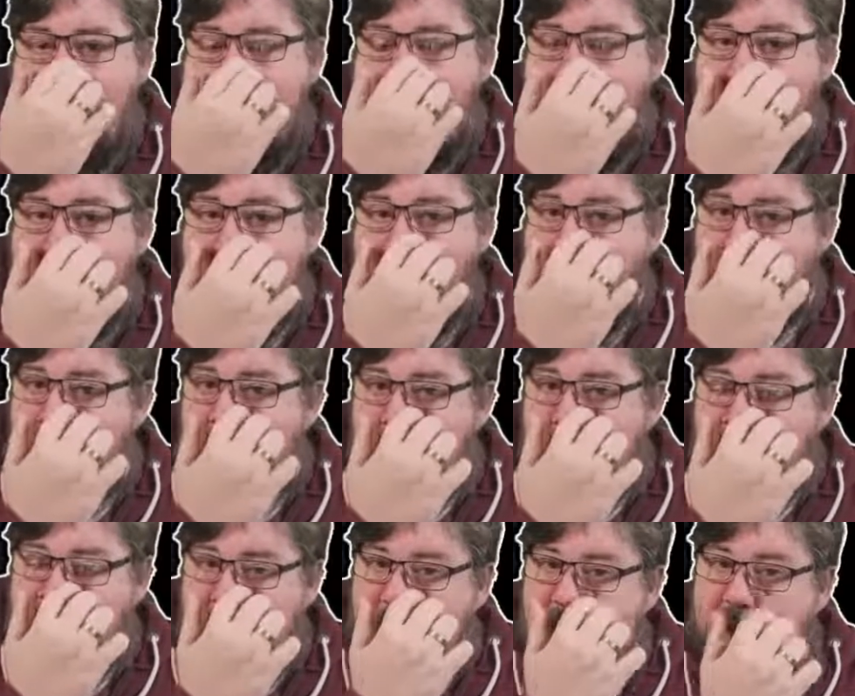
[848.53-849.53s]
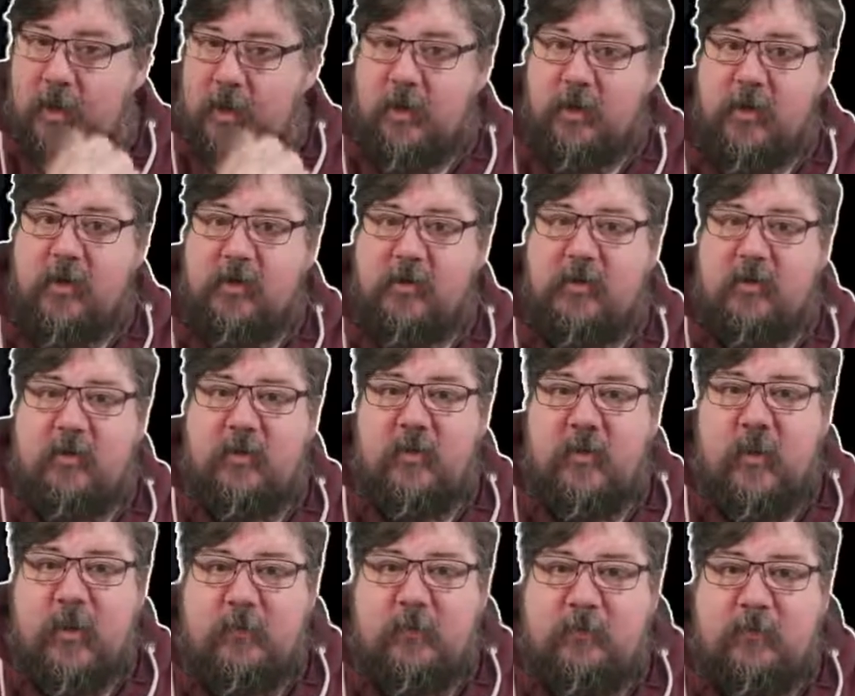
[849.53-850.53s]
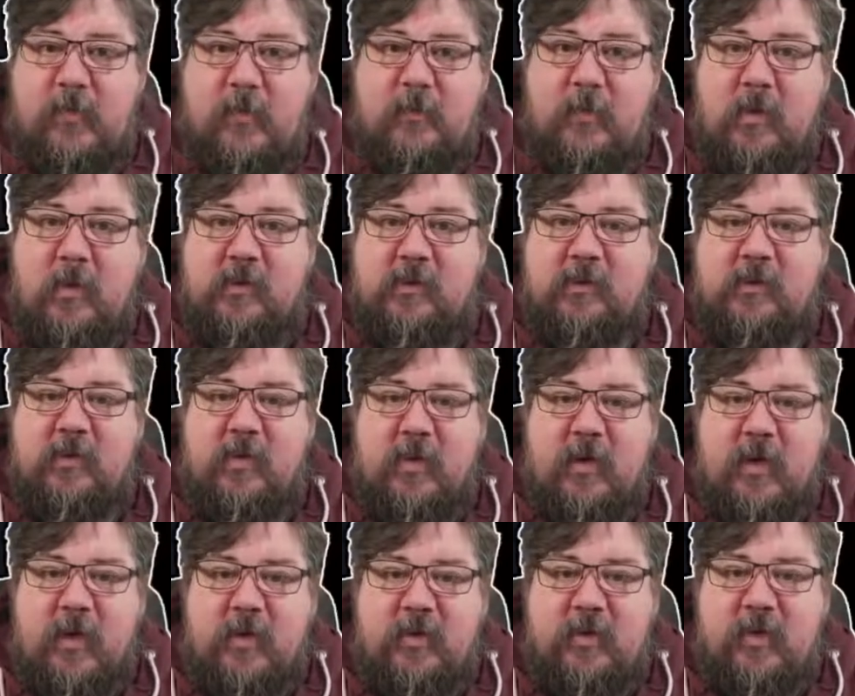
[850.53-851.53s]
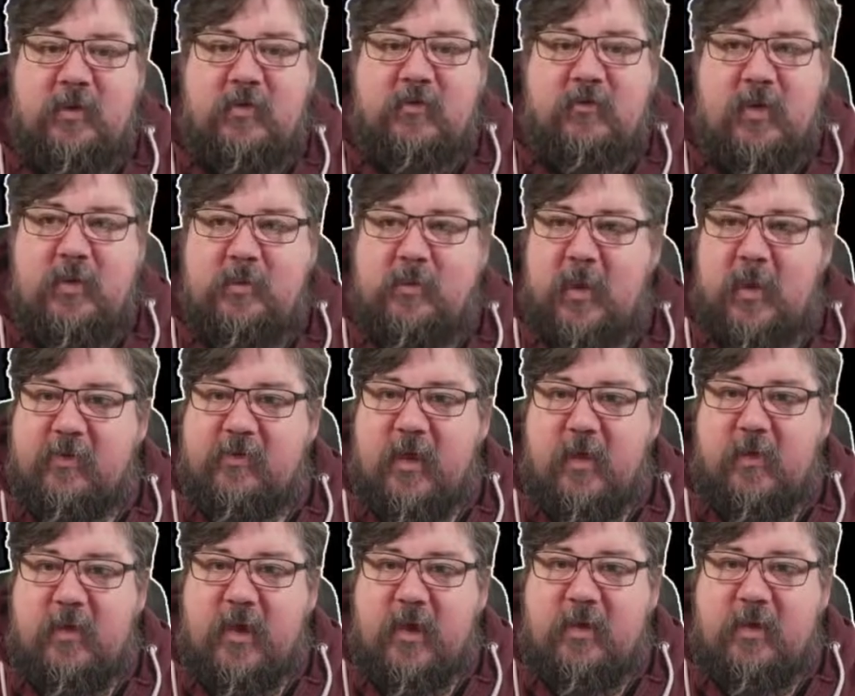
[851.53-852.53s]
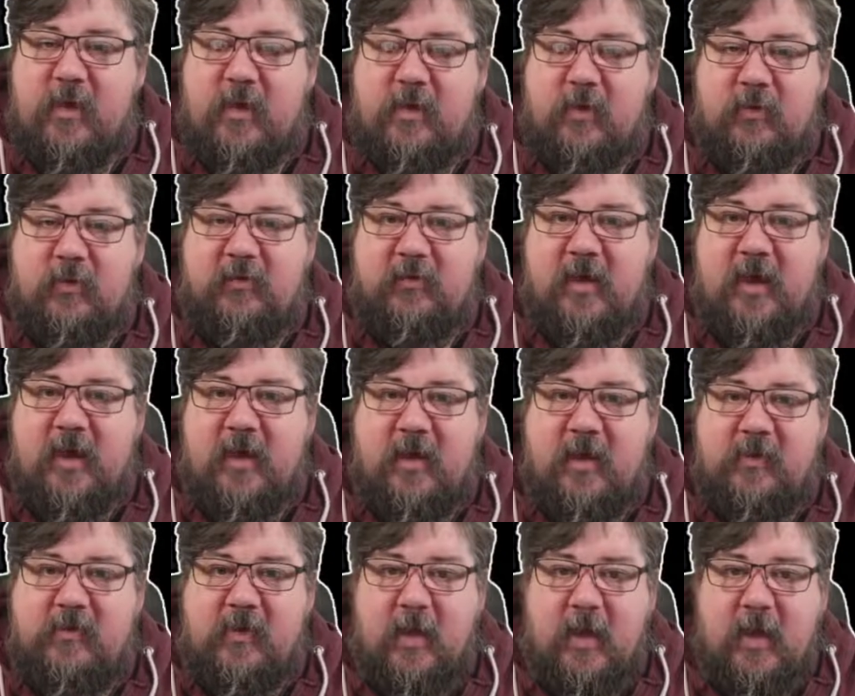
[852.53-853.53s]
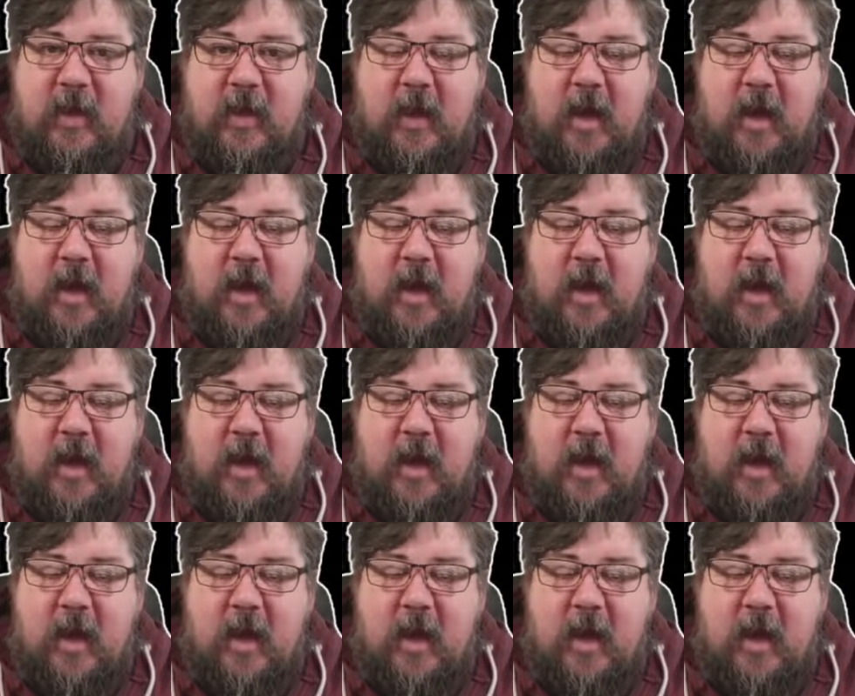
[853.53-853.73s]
They're clearly looking to promote these screen bars. Now, in all fairness,